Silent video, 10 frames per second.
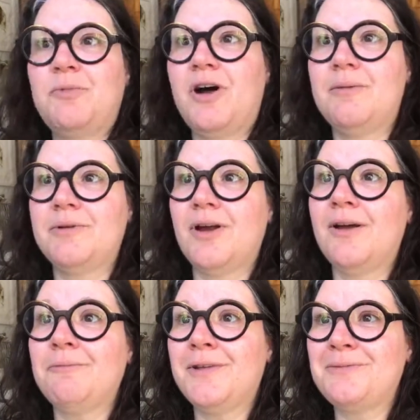popping
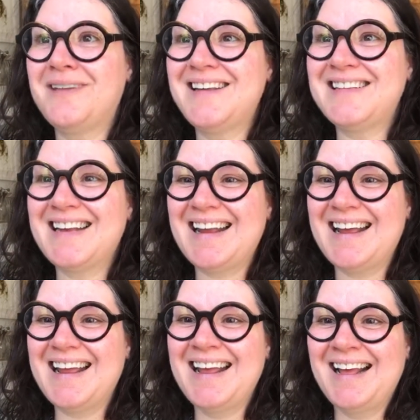on with me
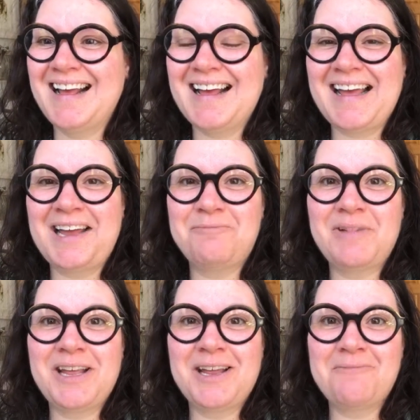today and
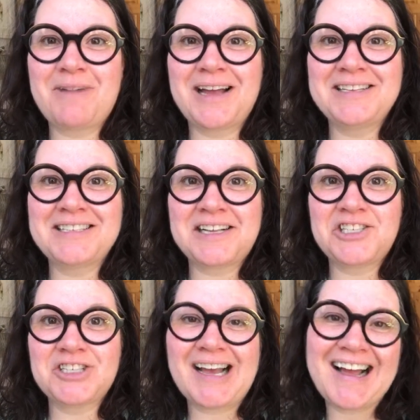being my
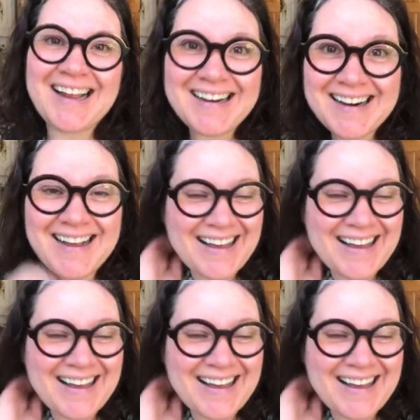sunshine.